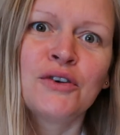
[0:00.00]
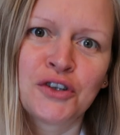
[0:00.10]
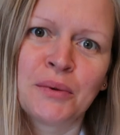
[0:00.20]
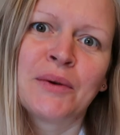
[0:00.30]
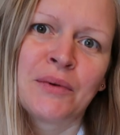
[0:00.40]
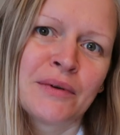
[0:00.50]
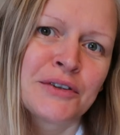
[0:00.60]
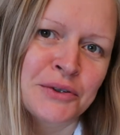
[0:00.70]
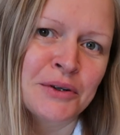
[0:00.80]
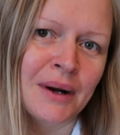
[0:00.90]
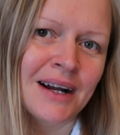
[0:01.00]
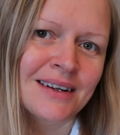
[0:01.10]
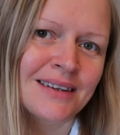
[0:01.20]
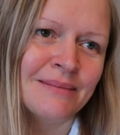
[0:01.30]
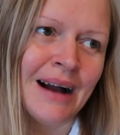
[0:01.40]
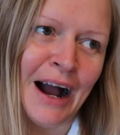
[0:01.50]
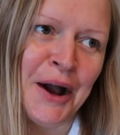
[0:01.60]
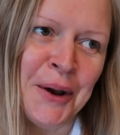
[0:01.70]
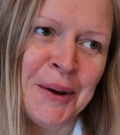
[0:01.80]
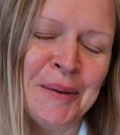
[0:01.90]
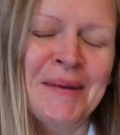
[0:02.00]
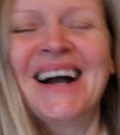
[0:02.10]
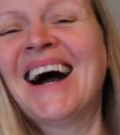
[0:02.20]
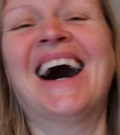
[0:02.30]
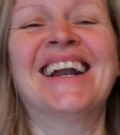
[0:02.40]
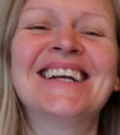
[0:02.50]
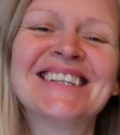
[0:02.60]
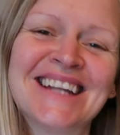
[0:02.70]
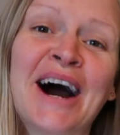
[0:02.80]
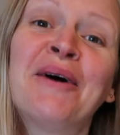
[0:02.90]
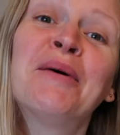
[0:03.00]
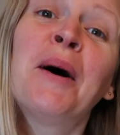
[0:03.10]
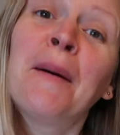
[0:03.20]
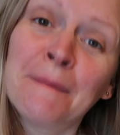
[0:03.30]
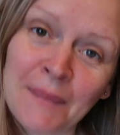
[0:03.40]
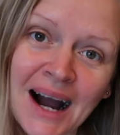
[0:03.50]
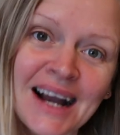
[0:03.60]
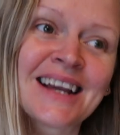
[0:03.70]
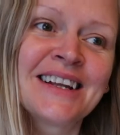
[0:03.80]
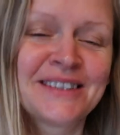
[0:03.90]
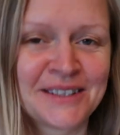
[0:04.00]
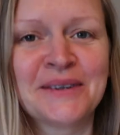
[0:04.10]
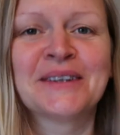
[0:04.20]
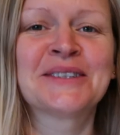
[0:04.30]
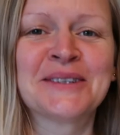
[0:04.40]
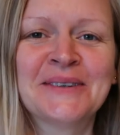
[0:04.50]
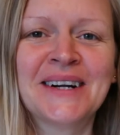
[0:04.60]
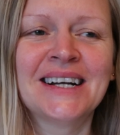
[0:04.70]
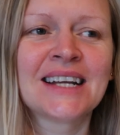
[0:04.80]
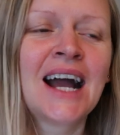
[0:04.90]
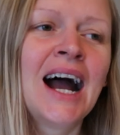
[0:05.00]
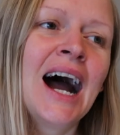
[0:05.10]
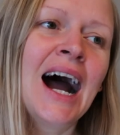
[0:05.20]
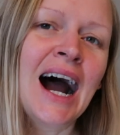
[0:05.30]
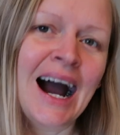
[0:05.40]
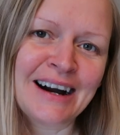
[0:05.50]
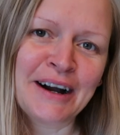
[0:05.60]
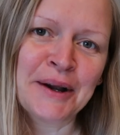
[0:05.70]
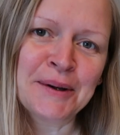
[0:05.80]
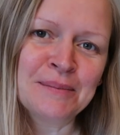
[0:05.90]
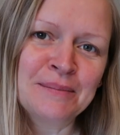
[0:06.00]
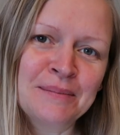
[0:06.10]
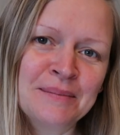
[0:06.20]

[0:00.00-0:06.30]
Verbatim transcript: doing schoolwork at home and it's now back to doing schoolwork at home.